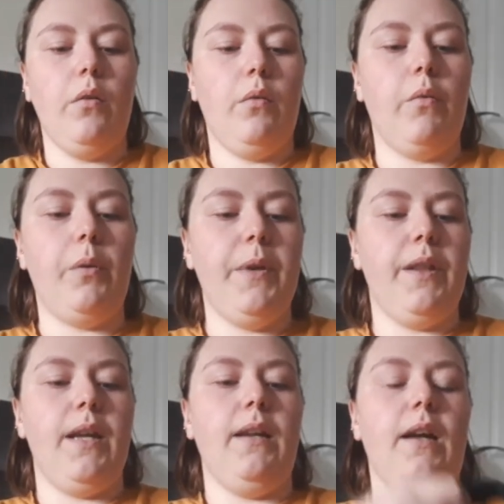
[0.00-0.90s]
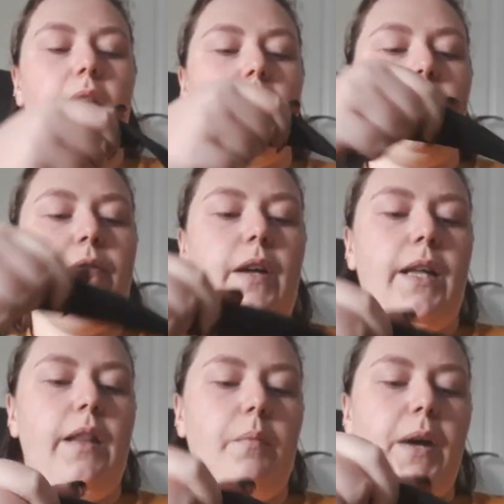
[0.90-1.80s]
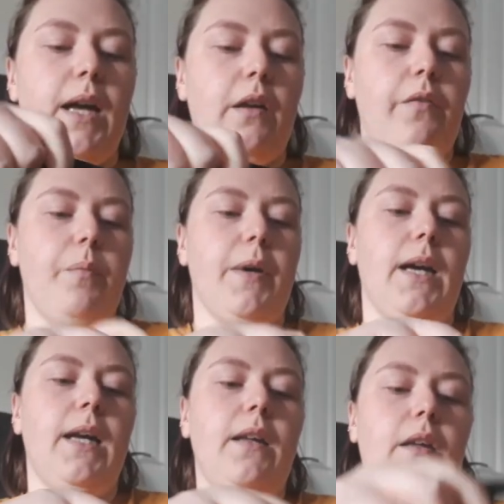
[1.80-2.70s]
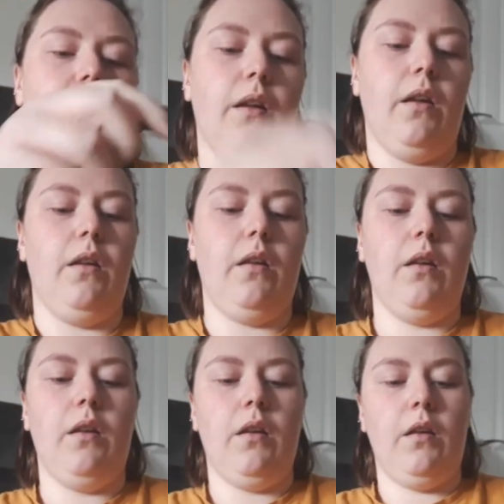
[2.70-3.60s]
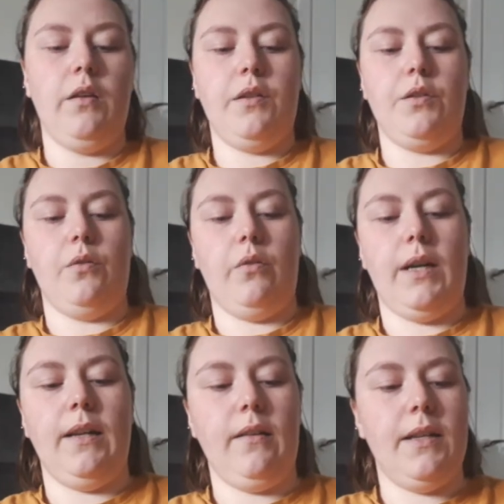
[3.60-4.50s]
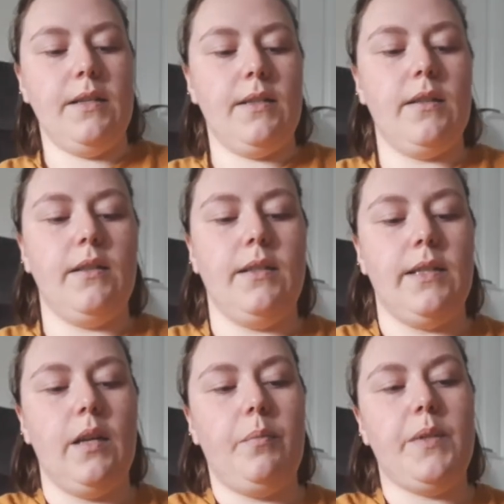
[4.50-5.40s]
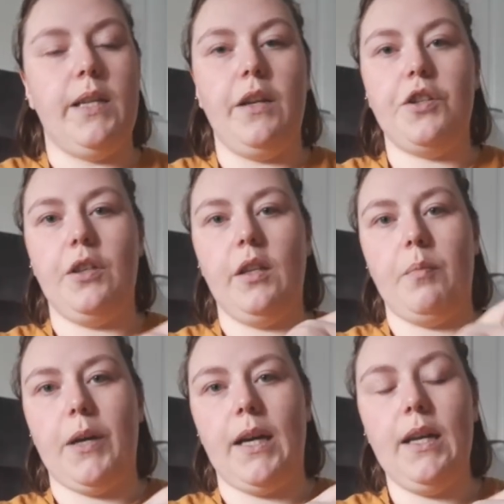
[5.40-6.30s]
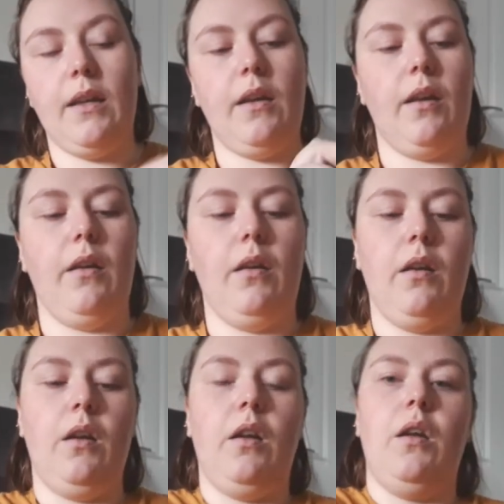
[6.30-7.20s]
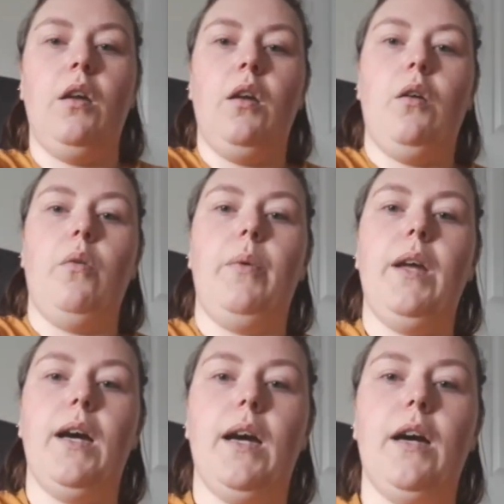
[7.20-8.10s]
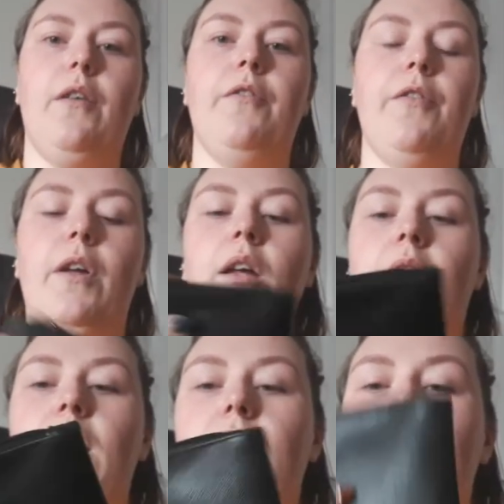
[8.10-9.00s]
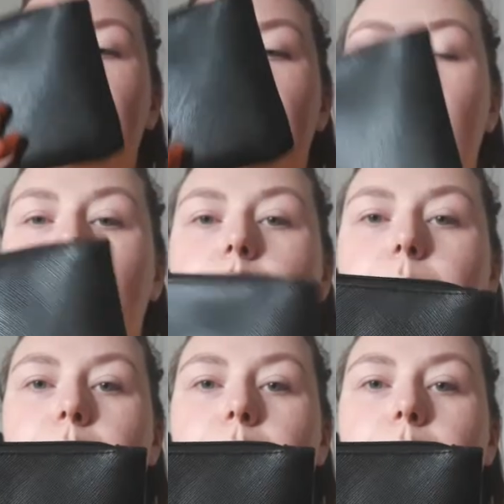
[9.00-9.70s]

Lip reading: What we then have in the back of the bag, so in this zip section at the back, we have this little